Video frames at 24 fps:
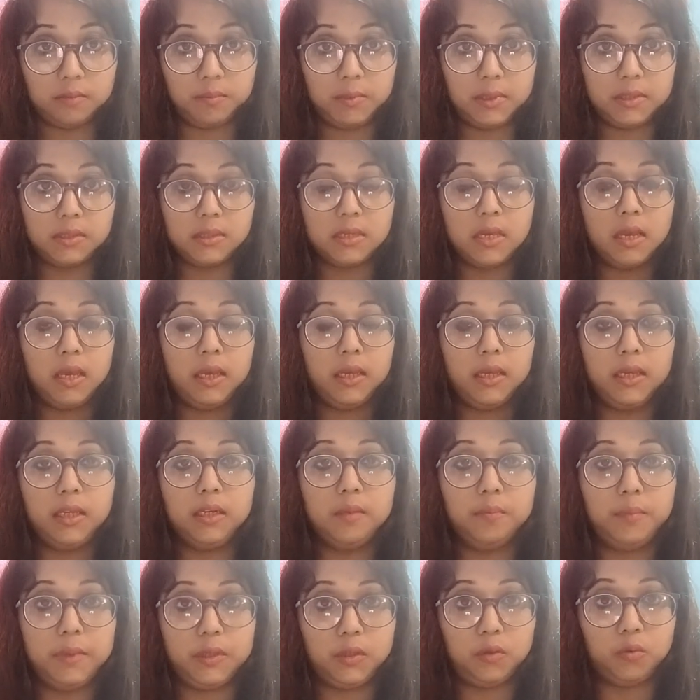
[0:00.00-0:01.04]
means
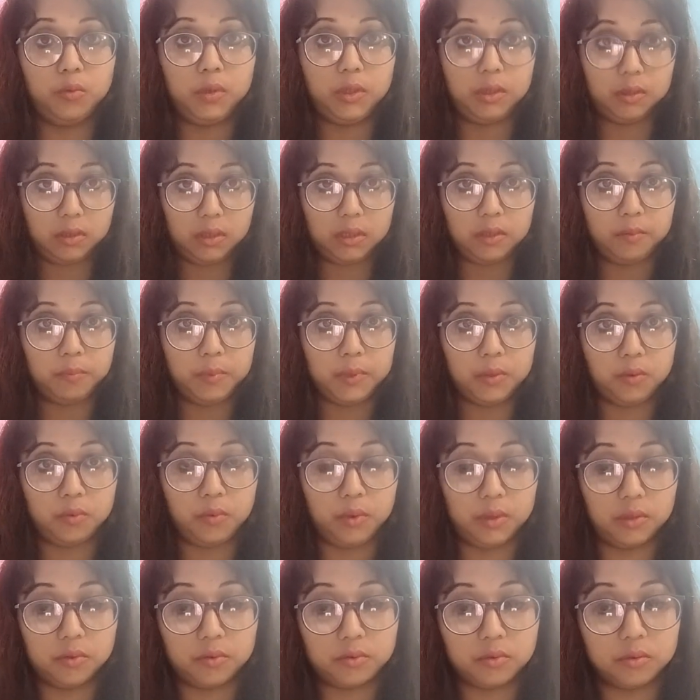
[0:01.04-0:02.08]
in between.
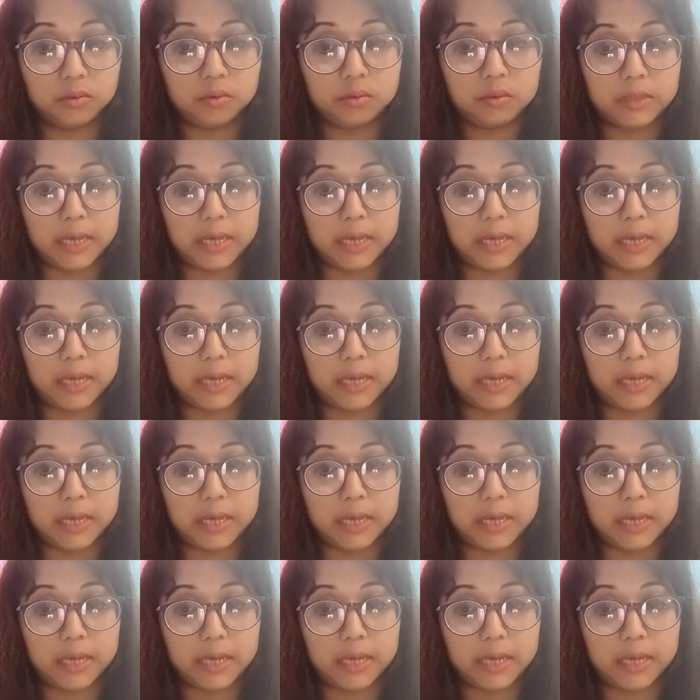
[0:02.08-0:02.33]
So